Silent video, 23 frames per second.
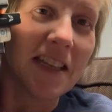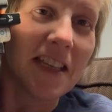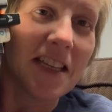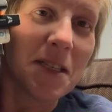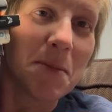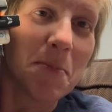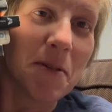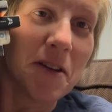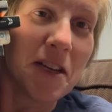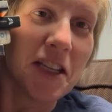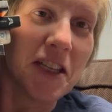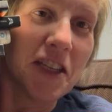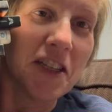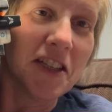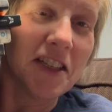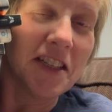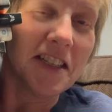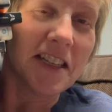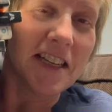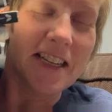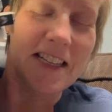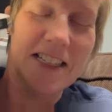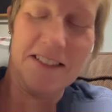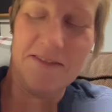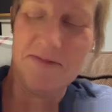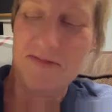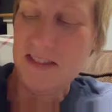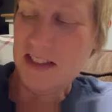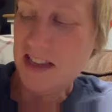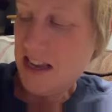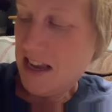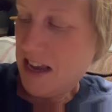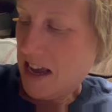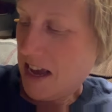That's pretty good, huh?
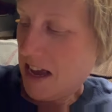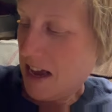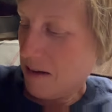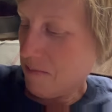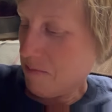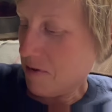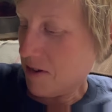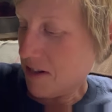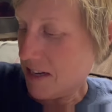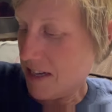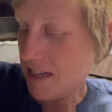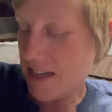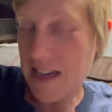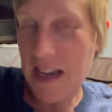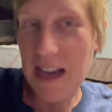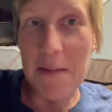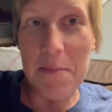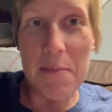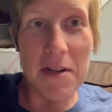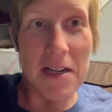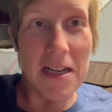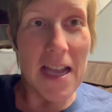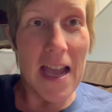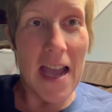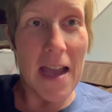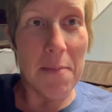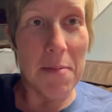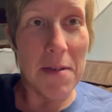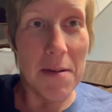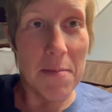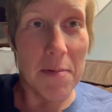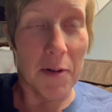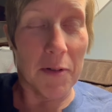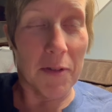I'm pretty
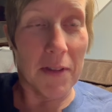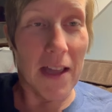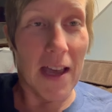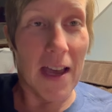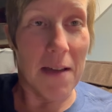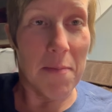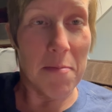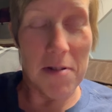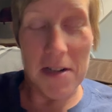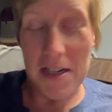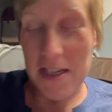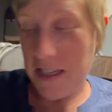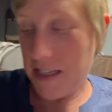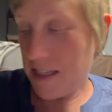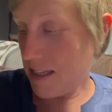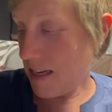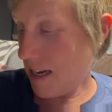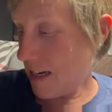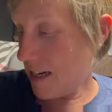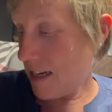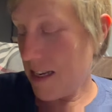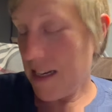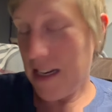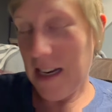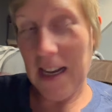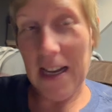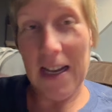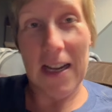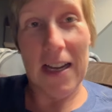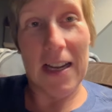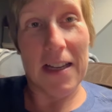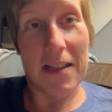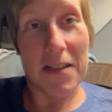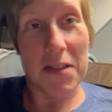happy about that. Pretty excited.
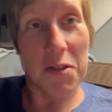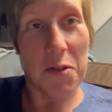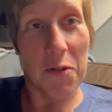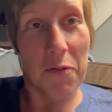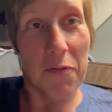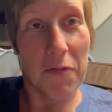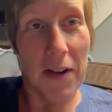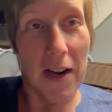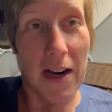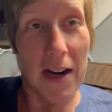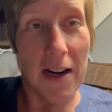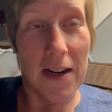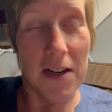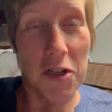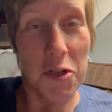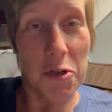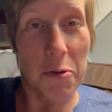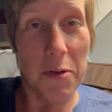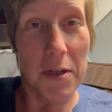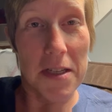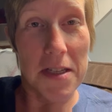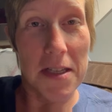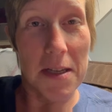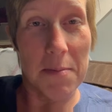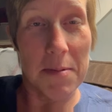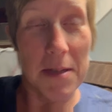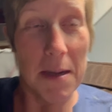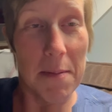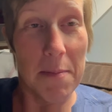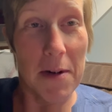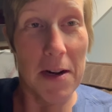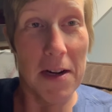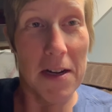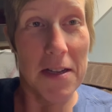So far, Shorty
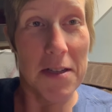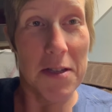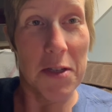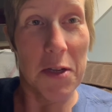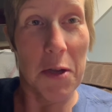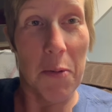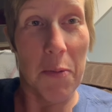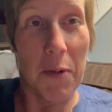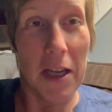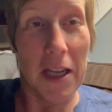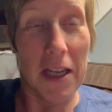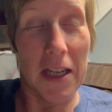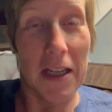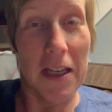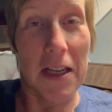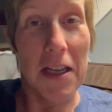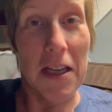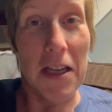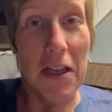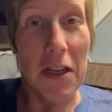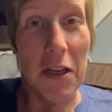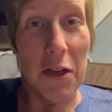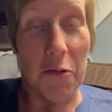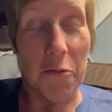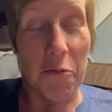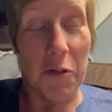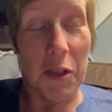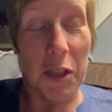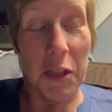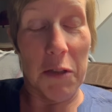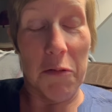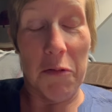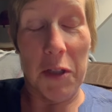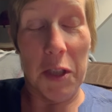September is going
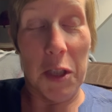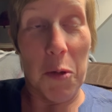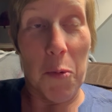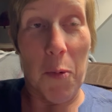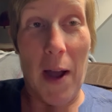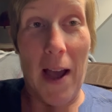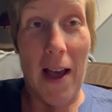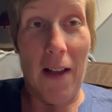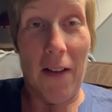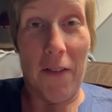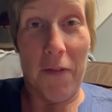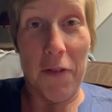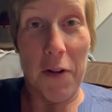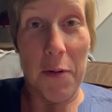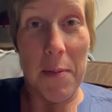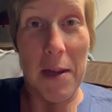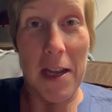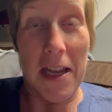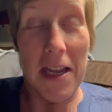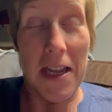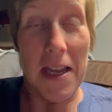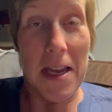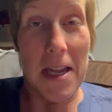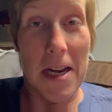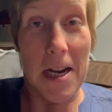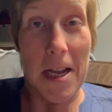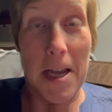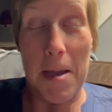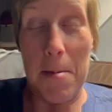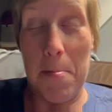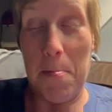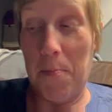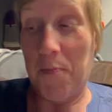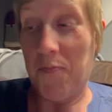really, really well for me, and
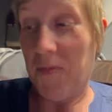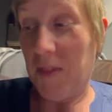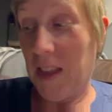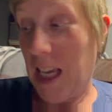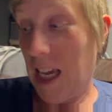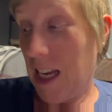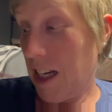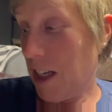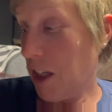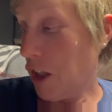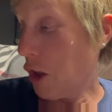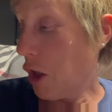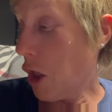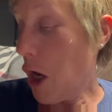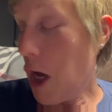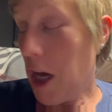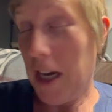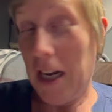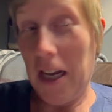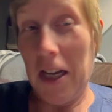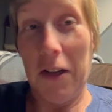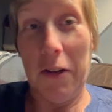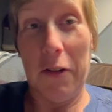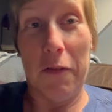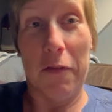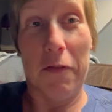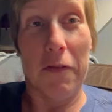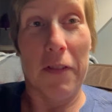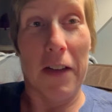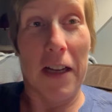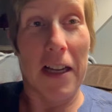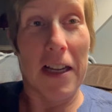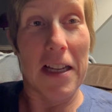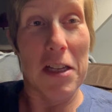I'm getting a lot of
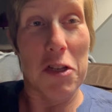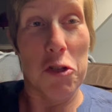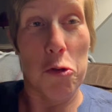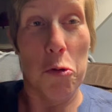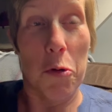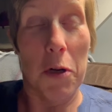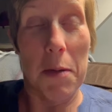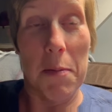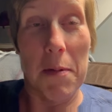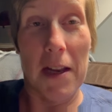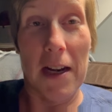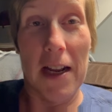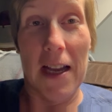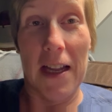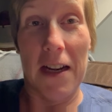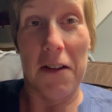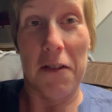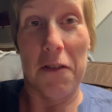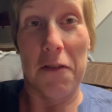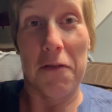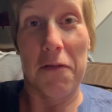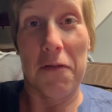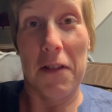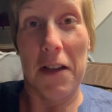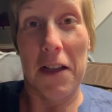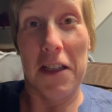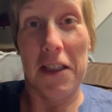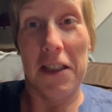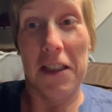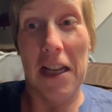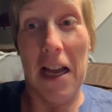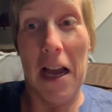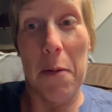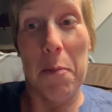enjoyment out of
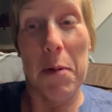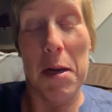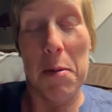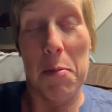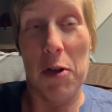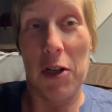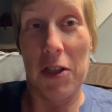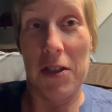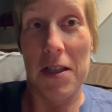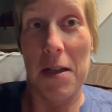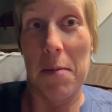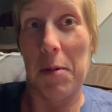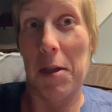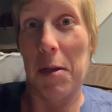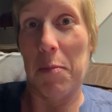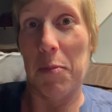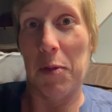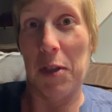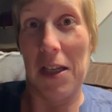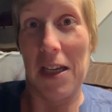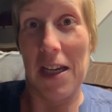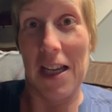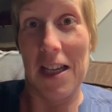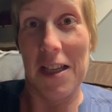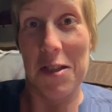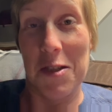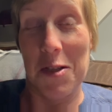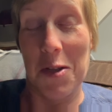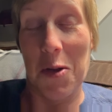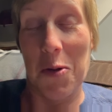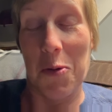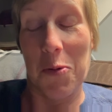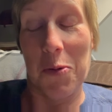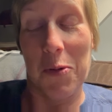how many books I'm completing.
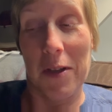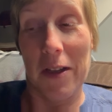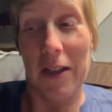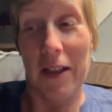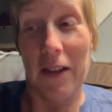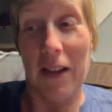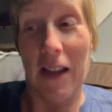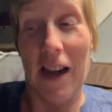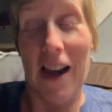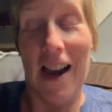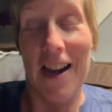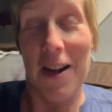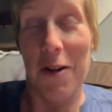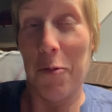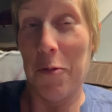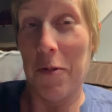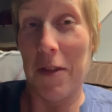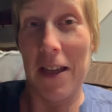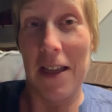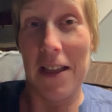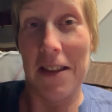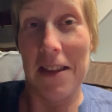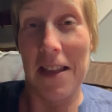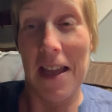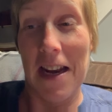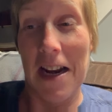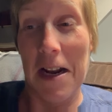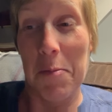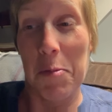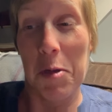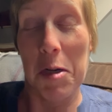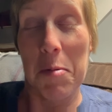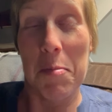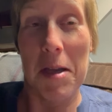So I don't think that
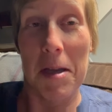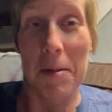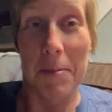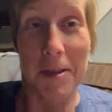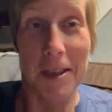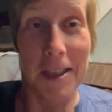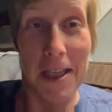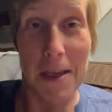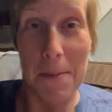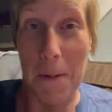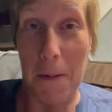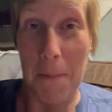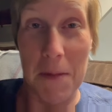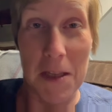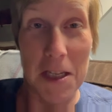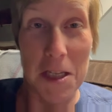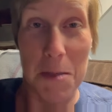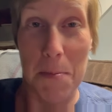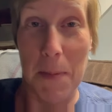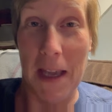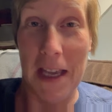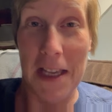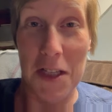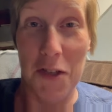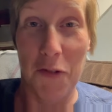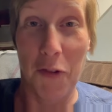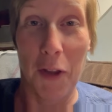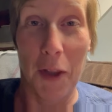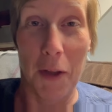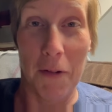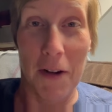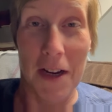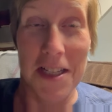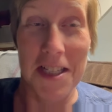I'm going to be able to keep up this pace for
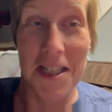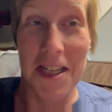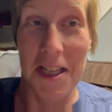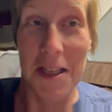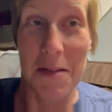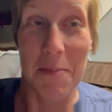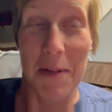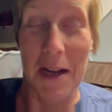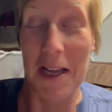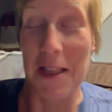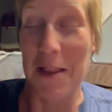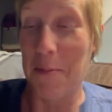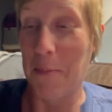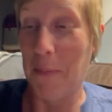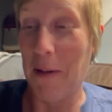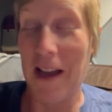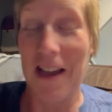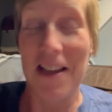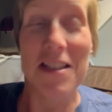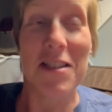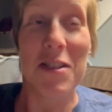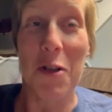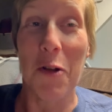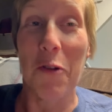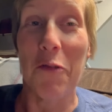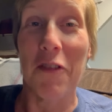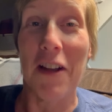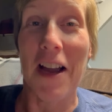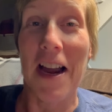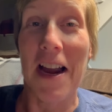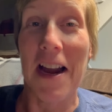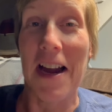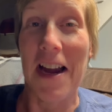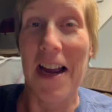the rest of the month, but so
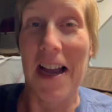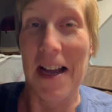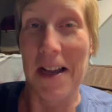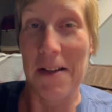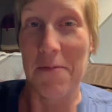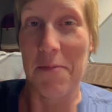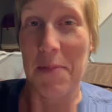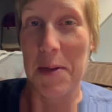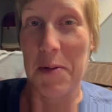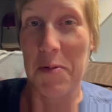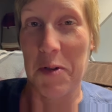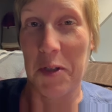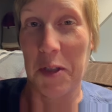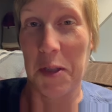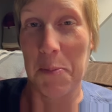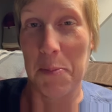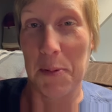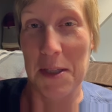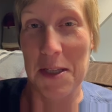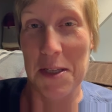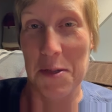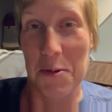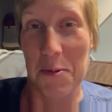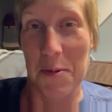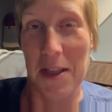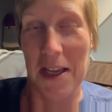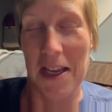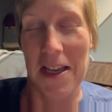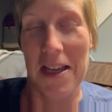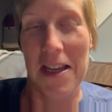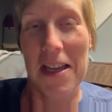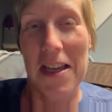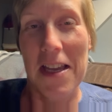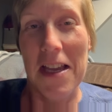far I've been really pleased with
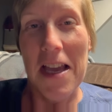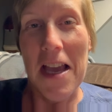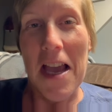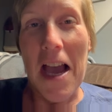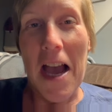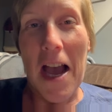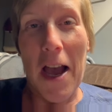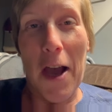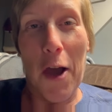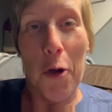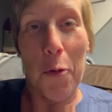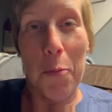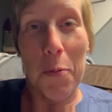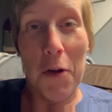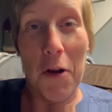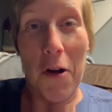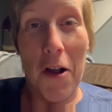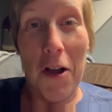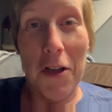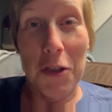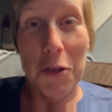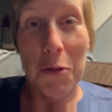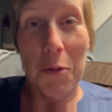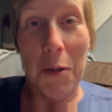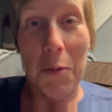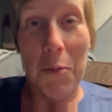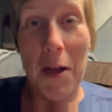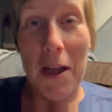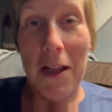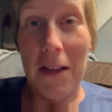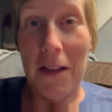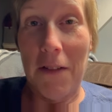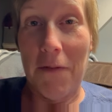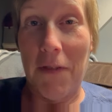it. I hope you're all doing
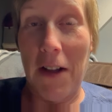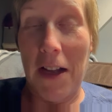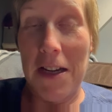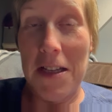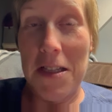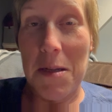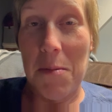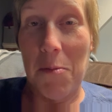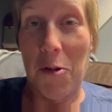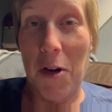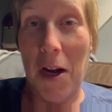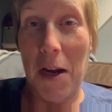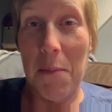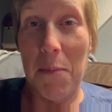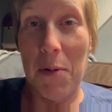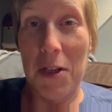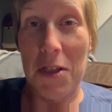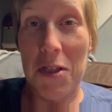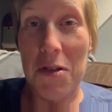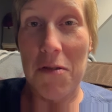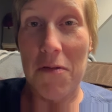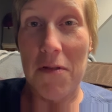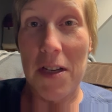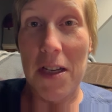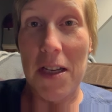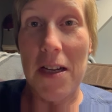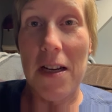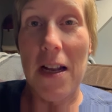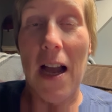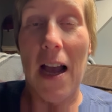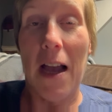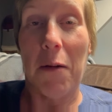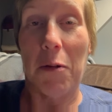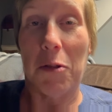well and finding some great books to read.
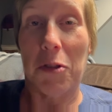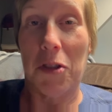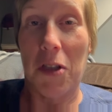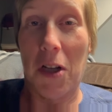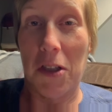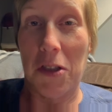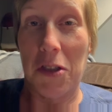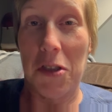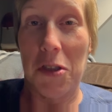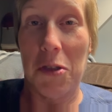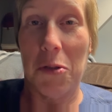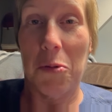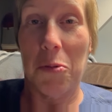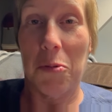I will talk to you